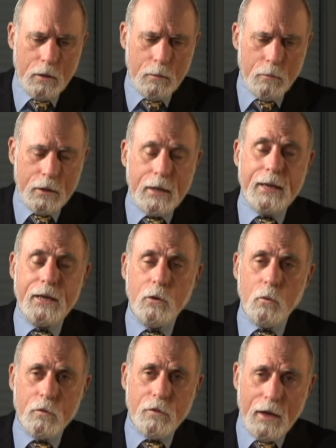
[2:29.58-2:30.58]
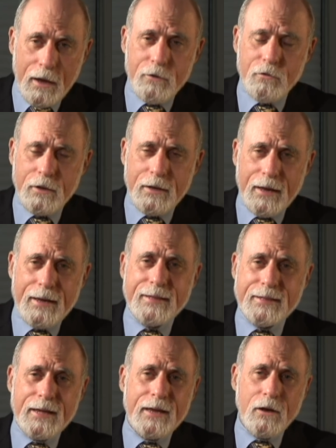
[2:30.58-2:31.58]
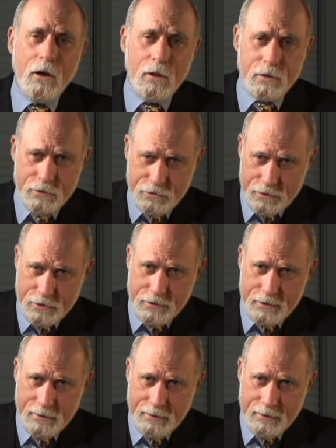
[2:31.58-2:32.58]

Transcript: But he was actually a psychologist,